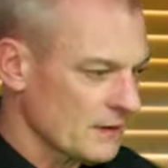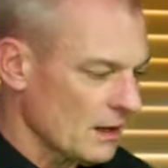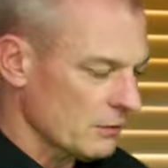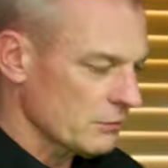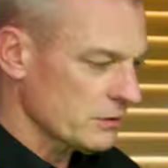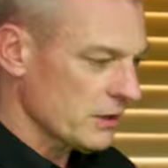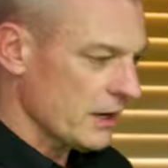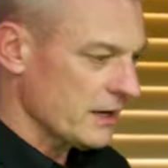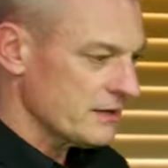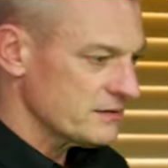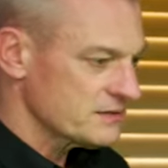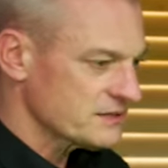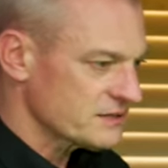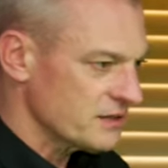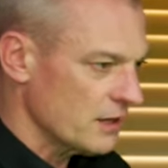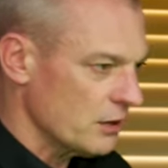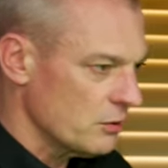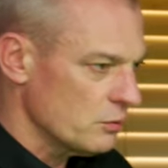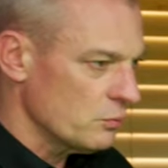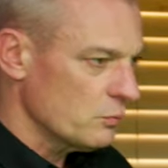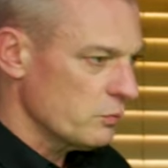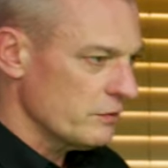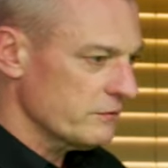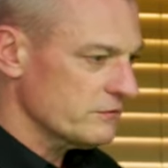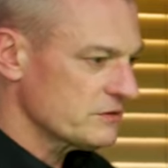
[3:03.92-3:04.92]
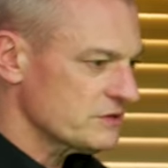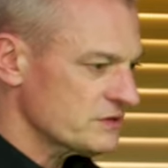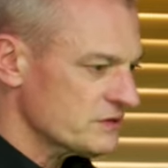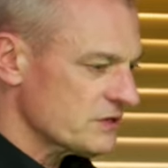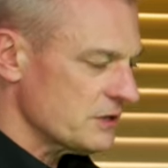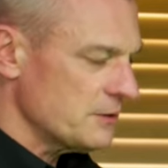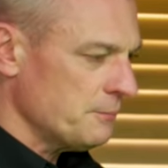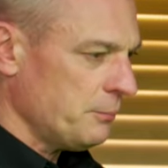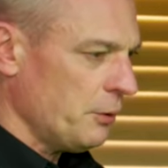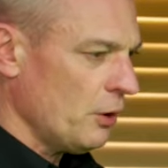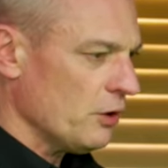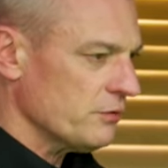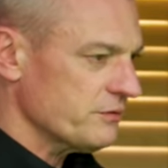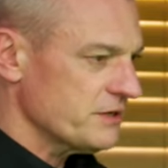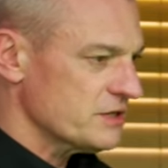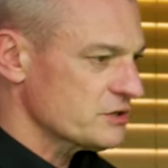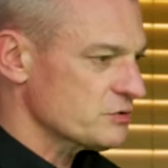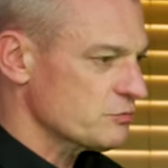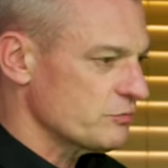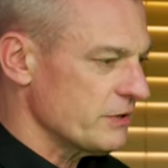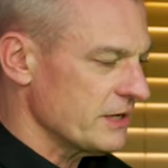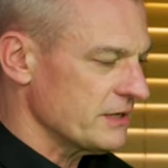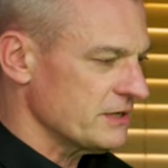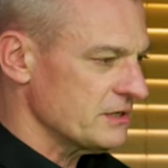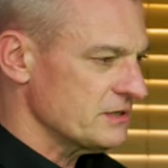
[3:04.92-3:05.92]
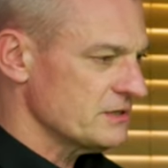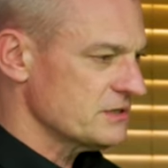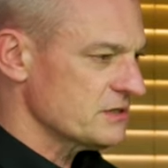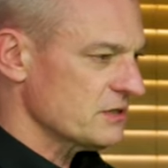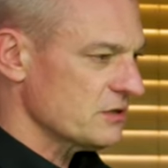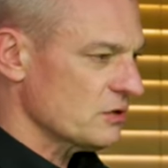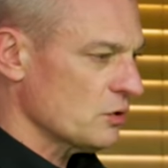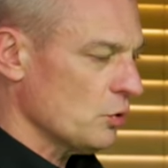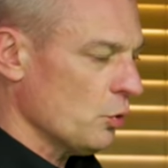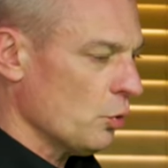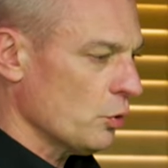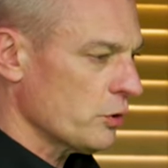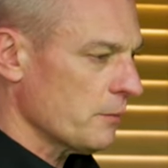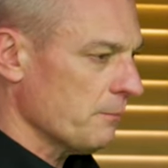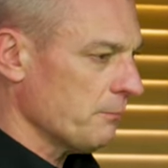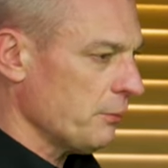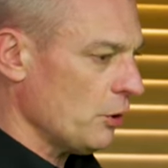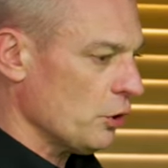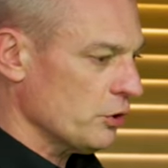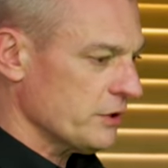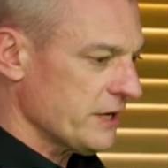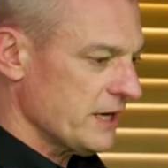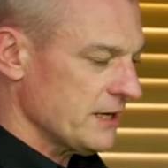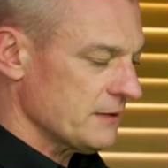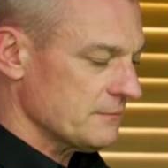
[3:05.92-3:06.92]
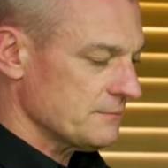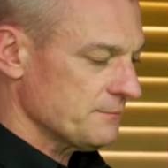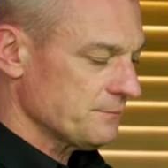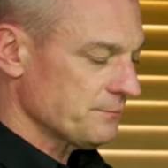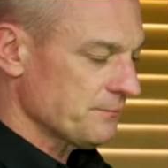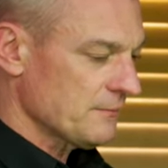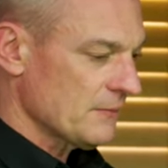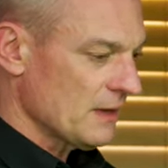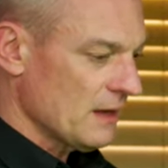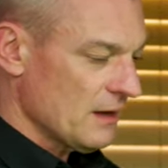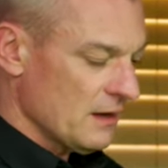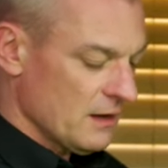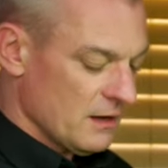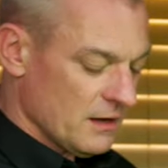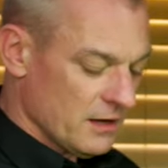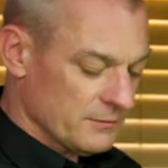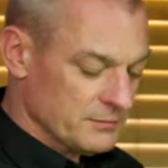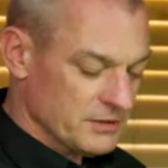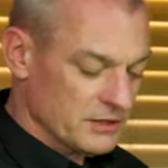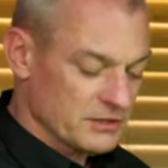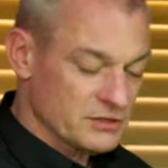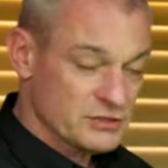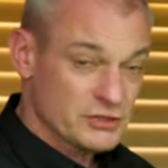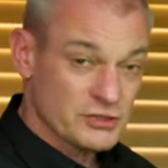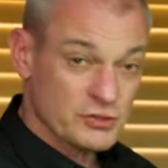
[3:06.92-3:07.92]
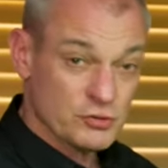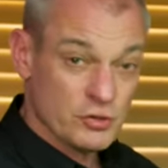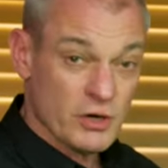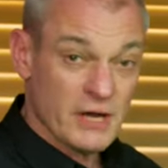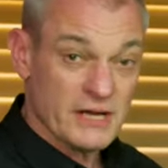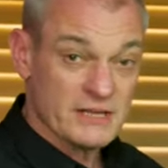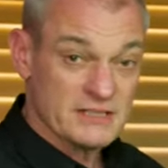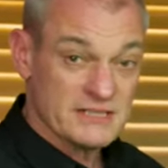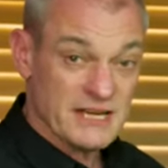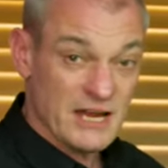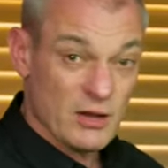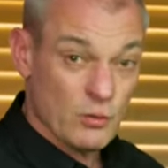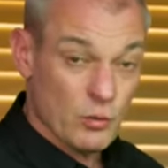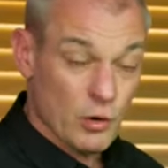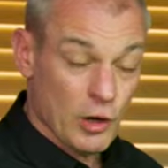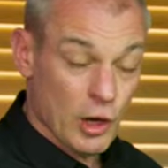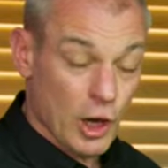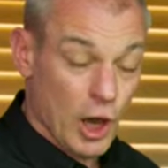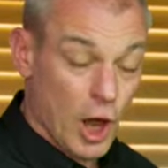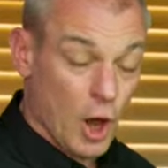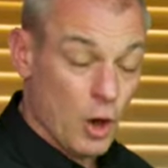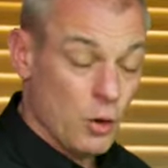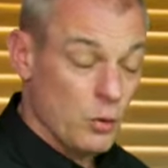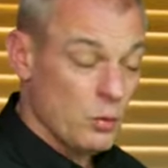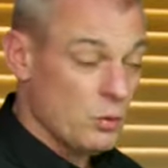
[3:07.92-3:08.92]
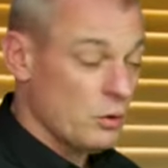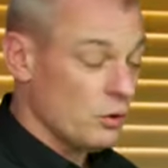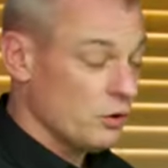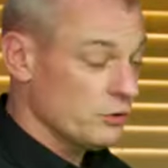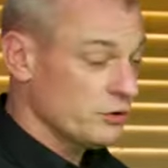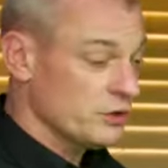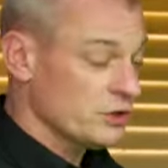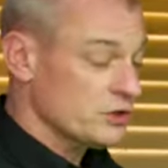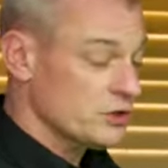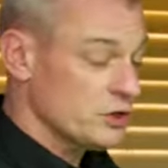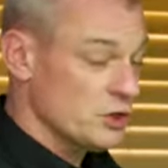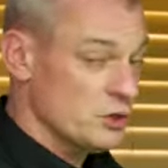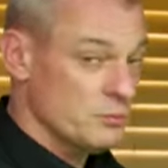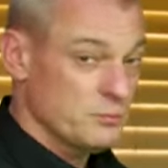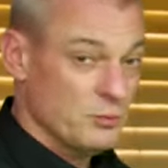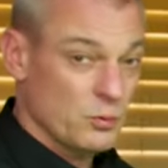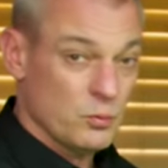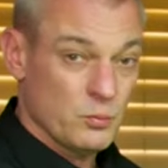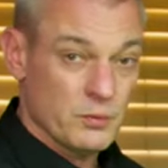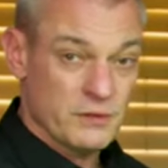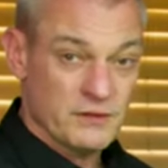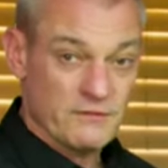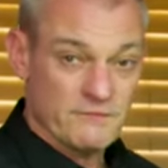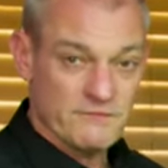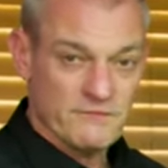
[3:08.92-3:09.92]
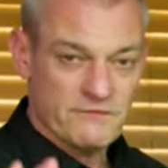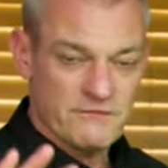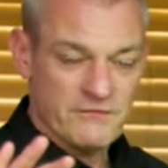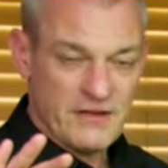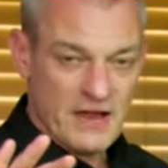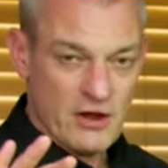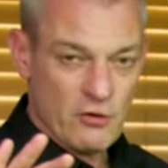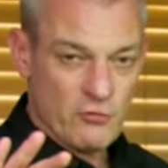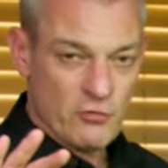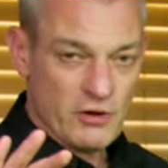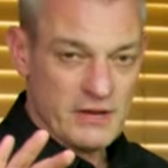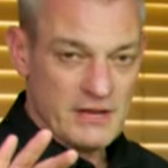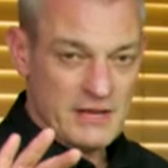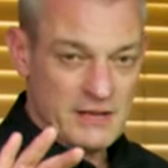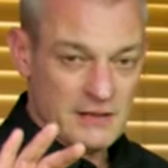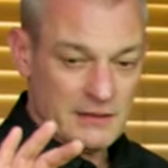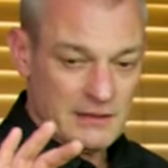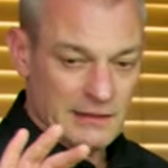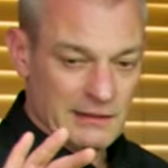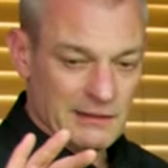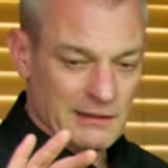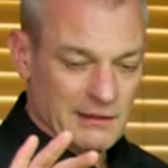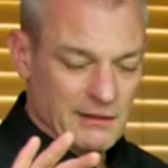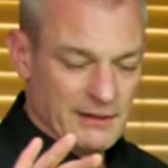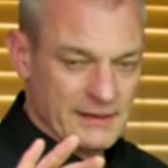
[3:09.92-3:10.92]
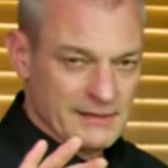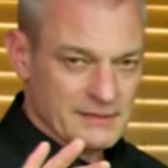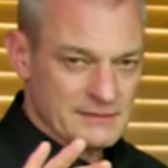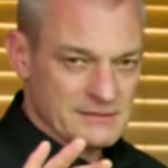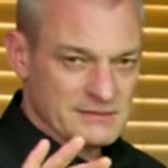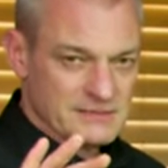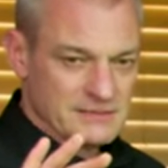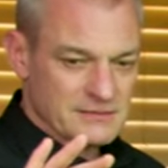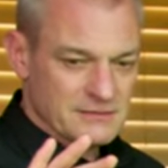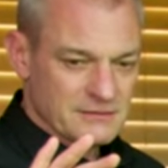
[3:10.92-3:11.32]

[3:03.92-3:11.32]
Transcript: Okay, so we're just going to pop this red into the quarter pocket. I'm going to strike down low on the cue ball with a very light